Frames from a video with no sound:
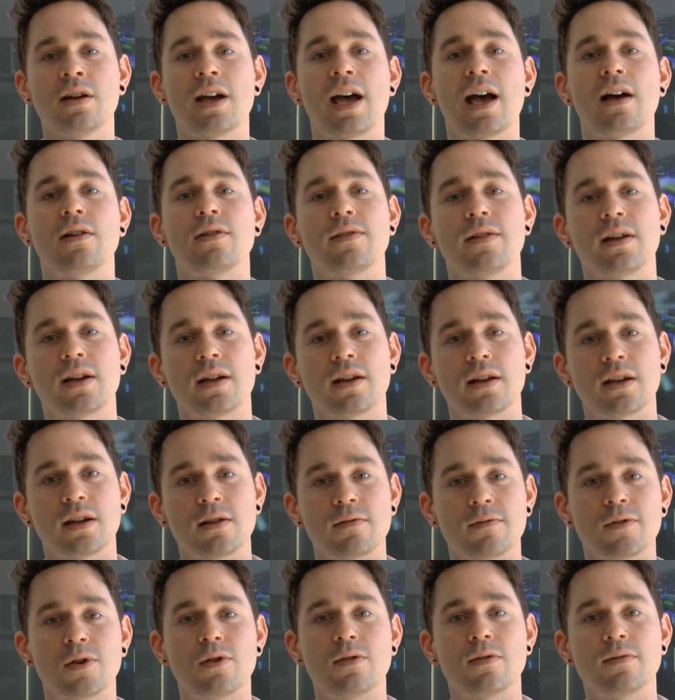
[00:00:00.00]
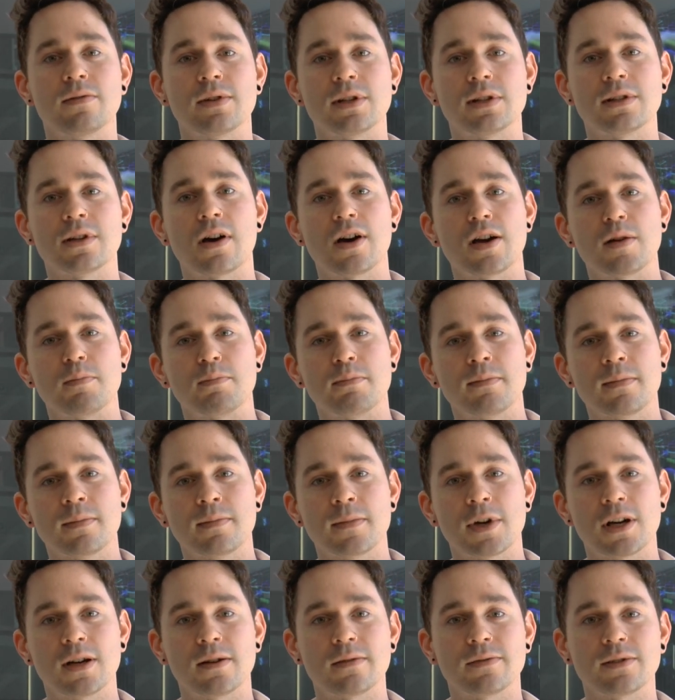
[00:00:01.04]
How do they evolve in time
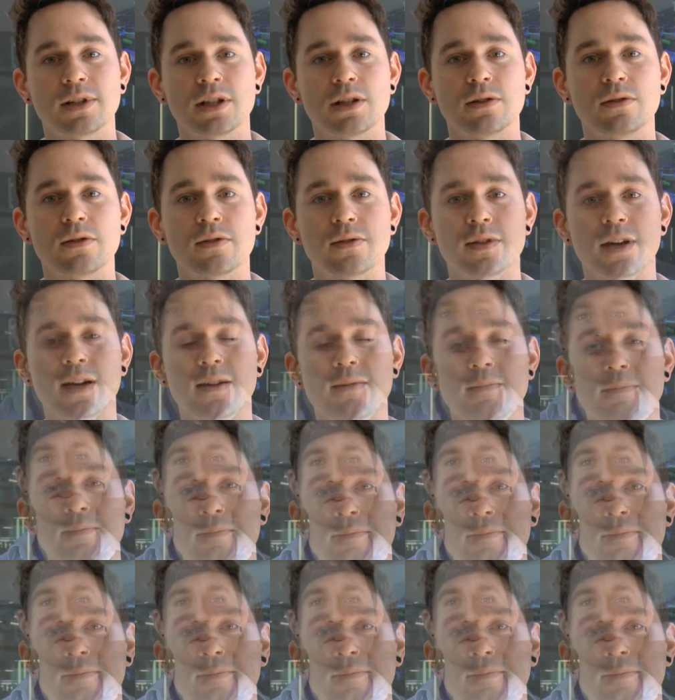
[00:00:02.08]
after you do that?